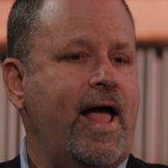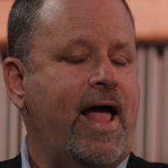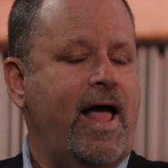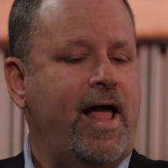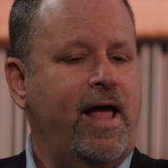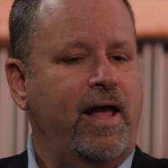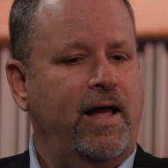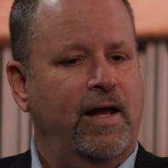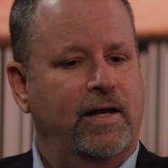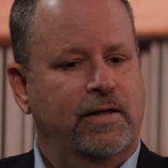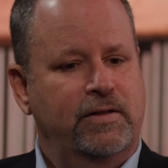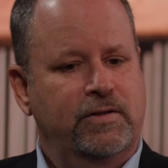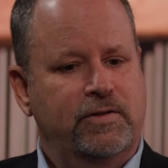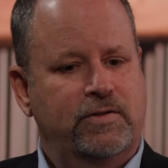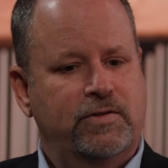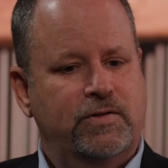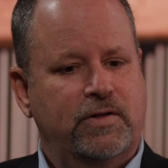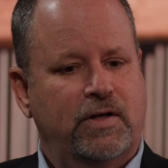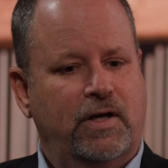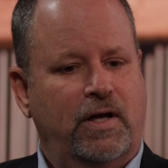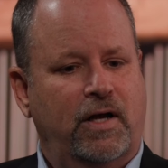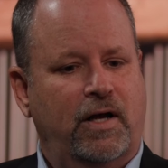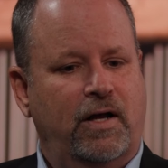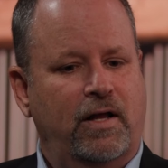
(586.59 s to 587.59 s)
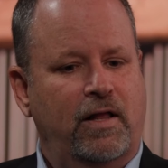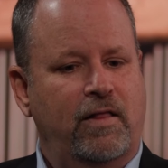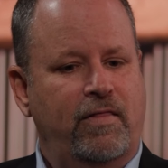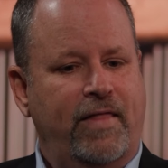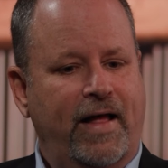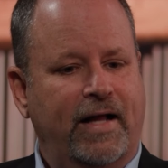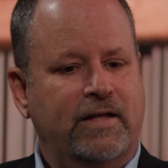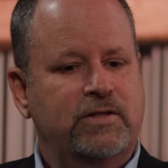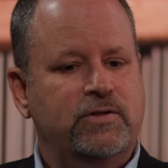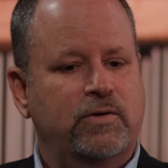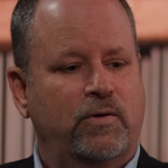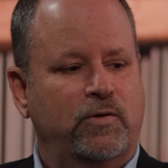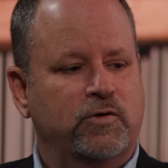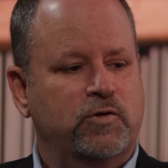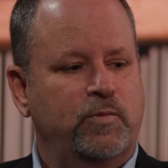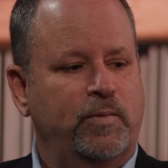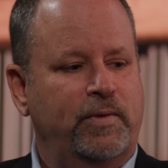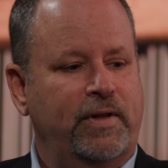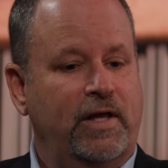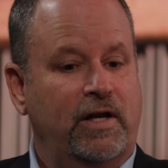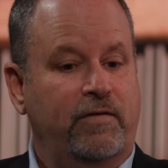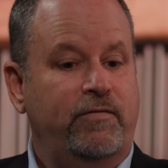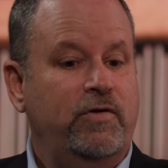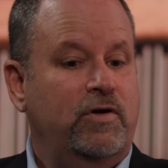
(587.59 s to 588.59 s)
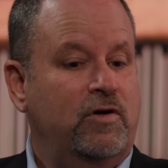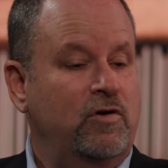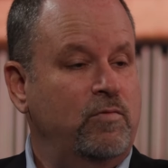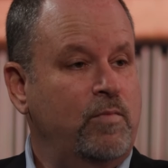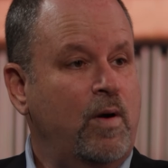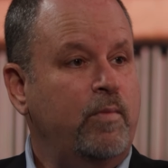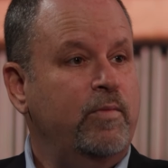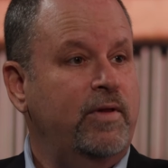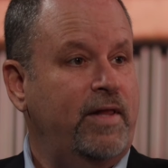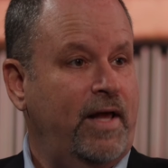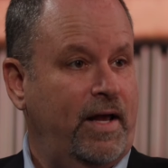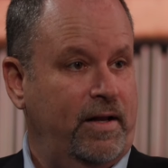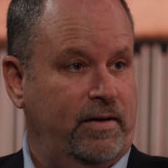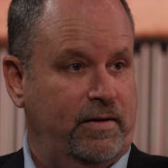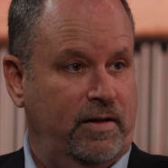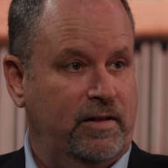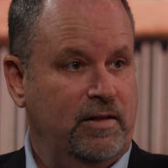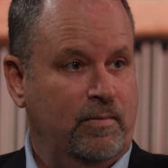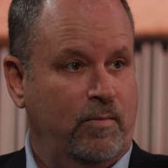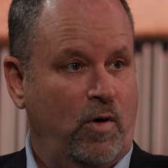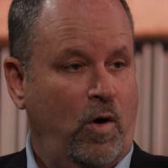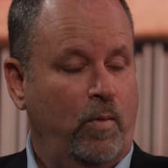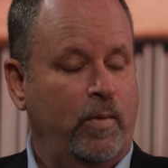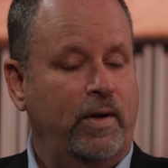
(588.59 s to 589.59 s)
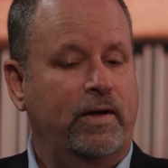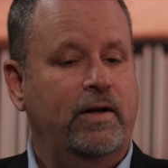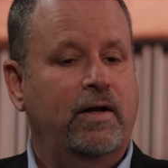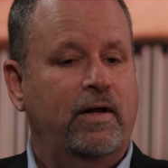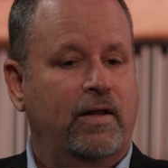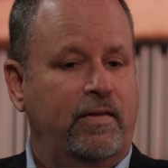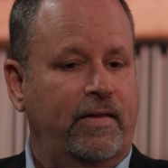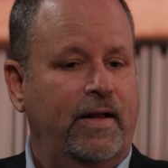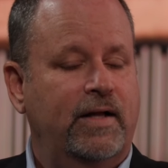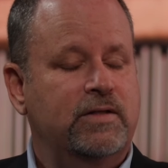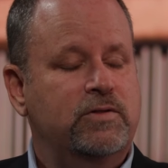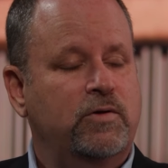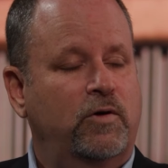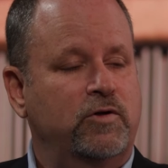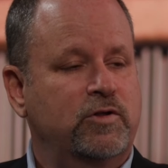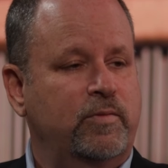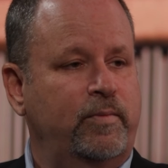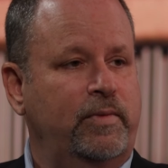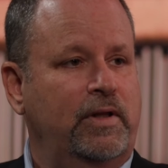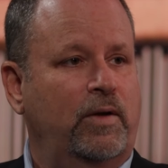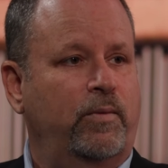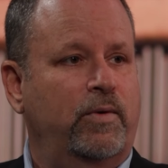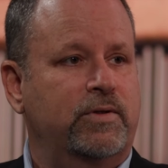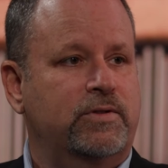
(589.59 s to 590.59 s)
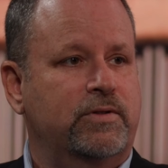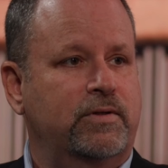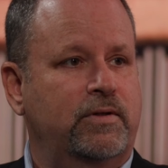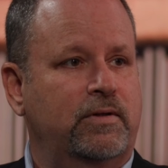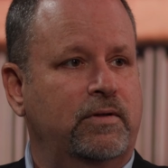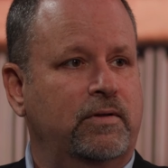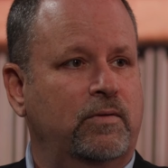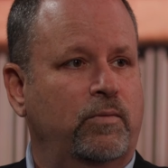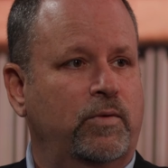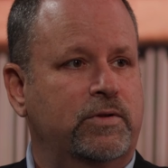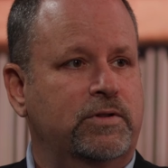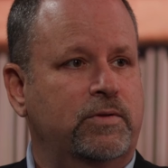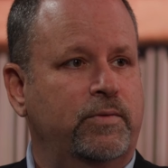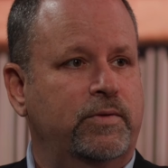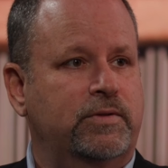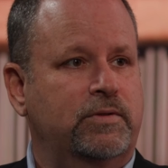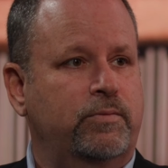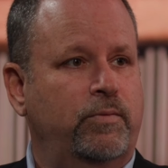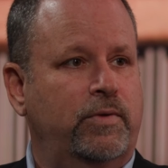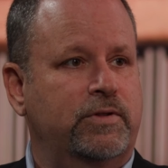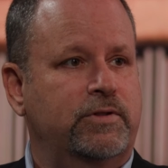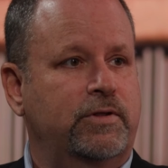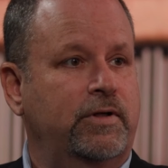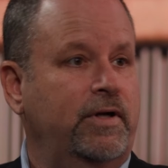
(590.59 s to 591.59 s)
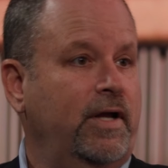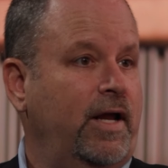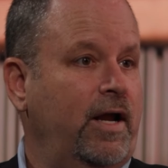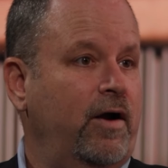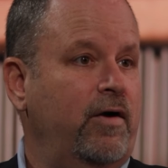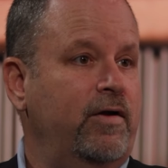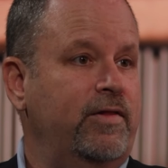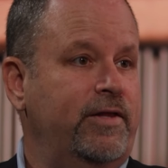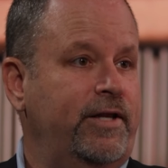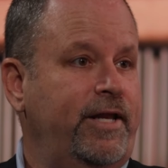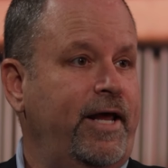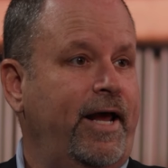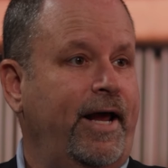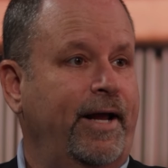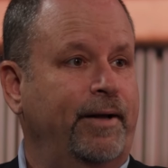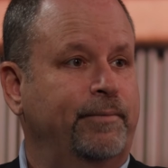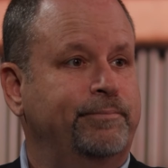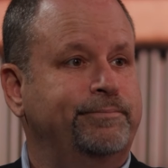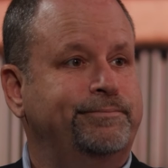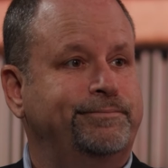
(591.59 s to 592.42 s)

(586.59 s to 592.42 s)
And that's ultimately, and if you can remember that in the moment, that's ultimately what's going to carry the day.